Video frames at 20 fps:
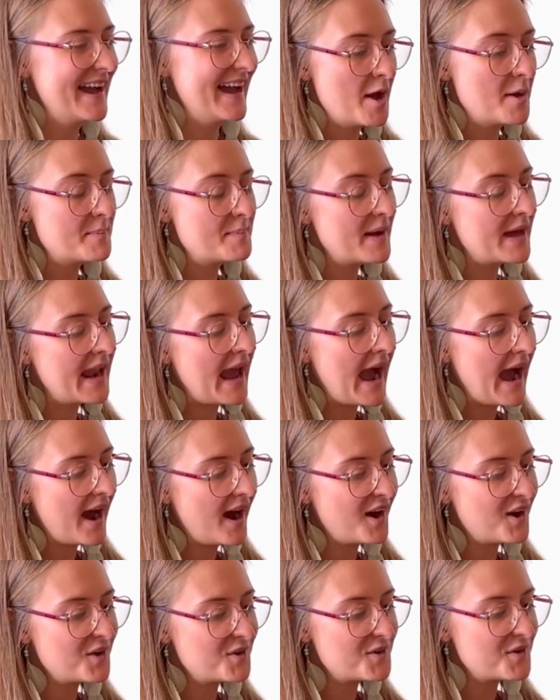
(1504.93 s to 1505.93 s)
But
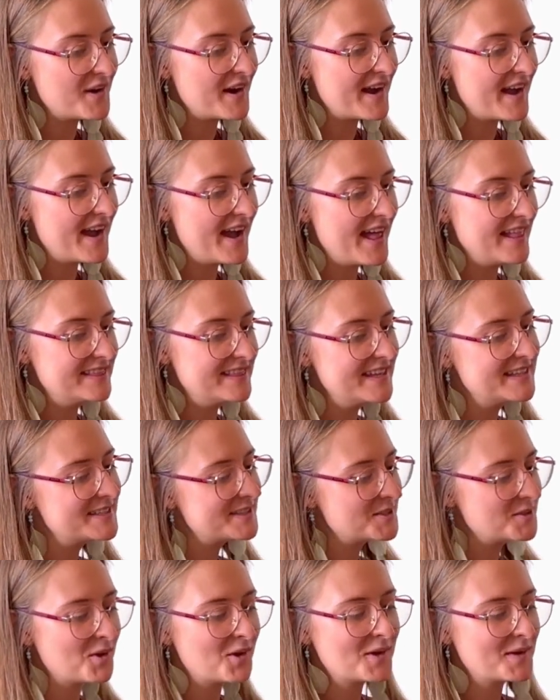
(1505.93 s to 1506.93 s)
how,
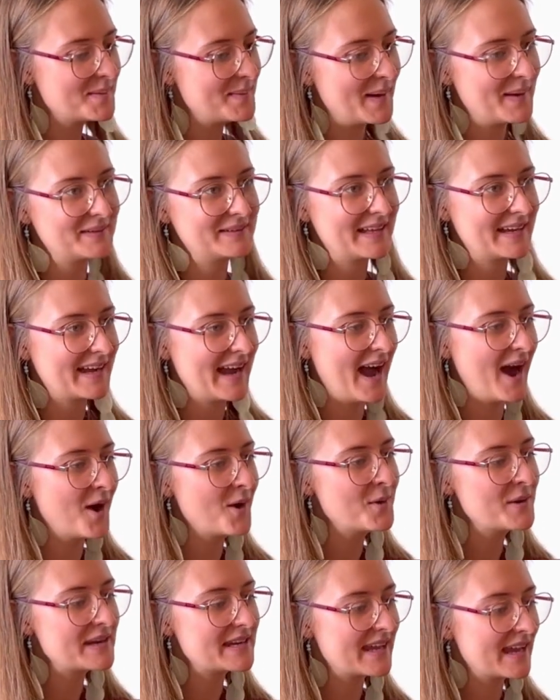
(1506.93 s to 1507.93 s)
let's talk about like
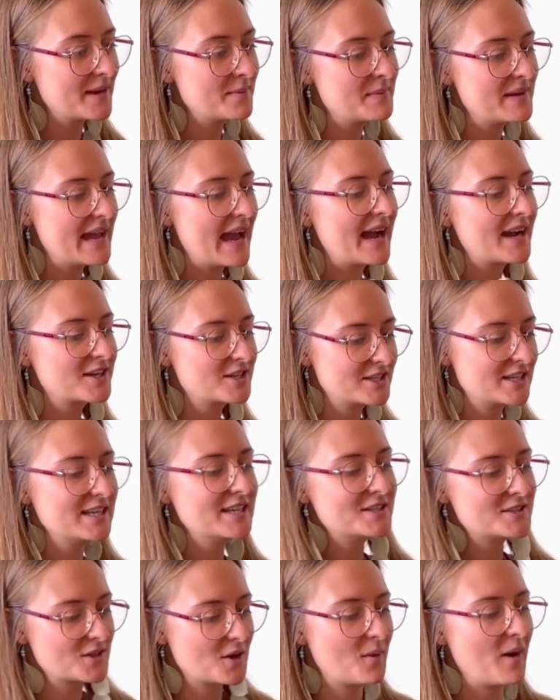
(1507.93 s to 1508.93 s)
how it can be
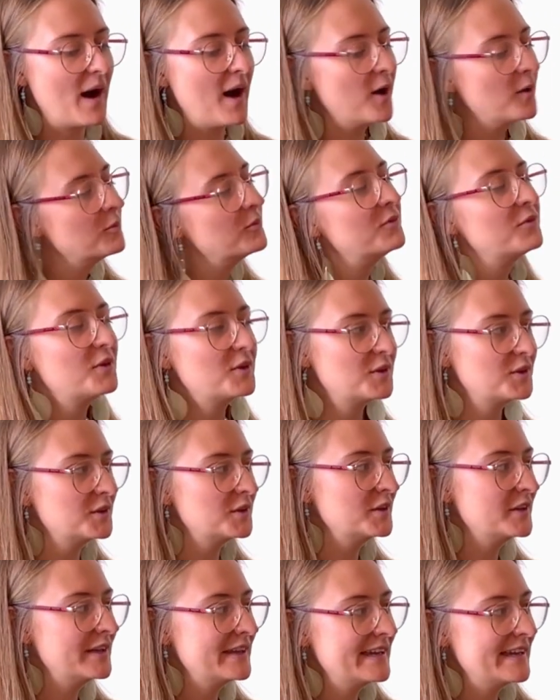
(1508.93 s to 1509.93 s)
actually so
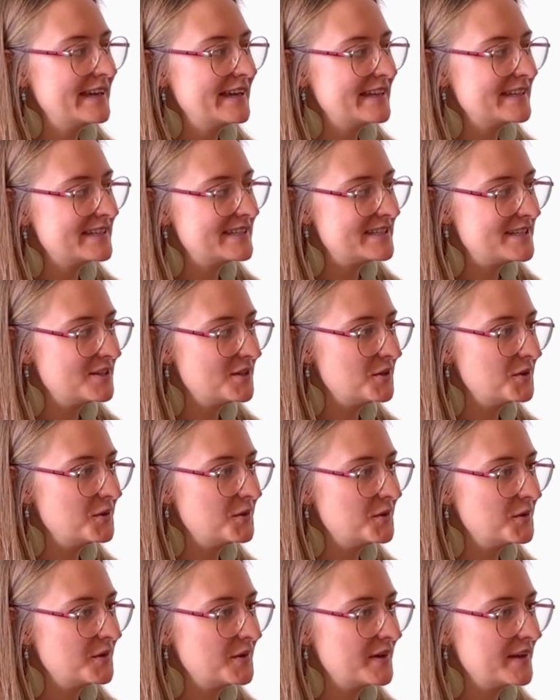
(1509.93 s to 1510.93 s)
helpful
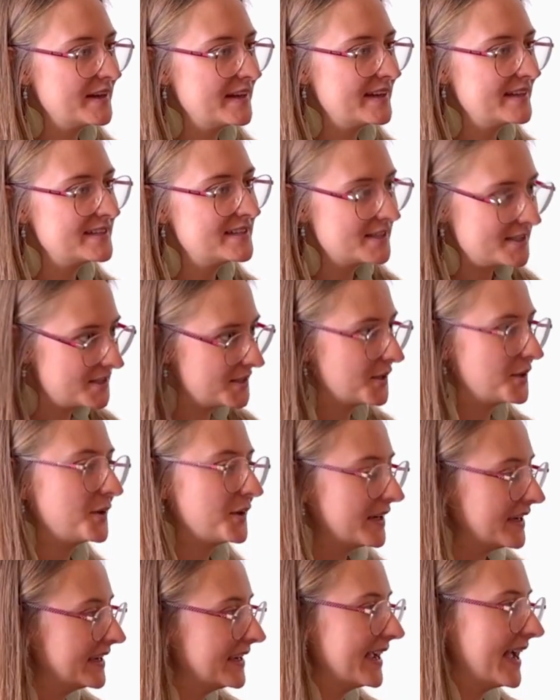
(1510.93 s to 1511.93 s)
to
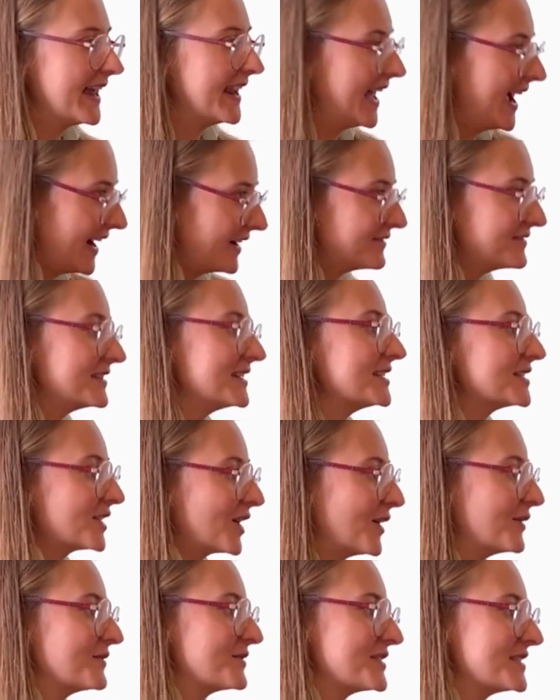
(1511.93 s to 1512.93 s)
disagree and have these
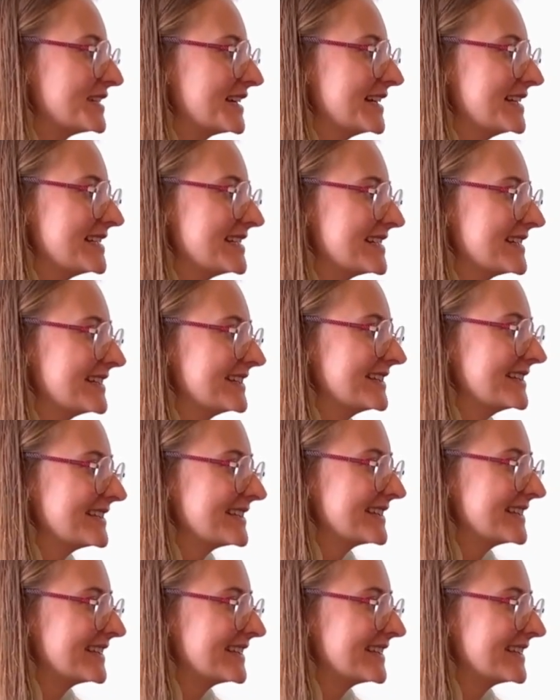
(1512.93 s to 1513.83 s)
conversations.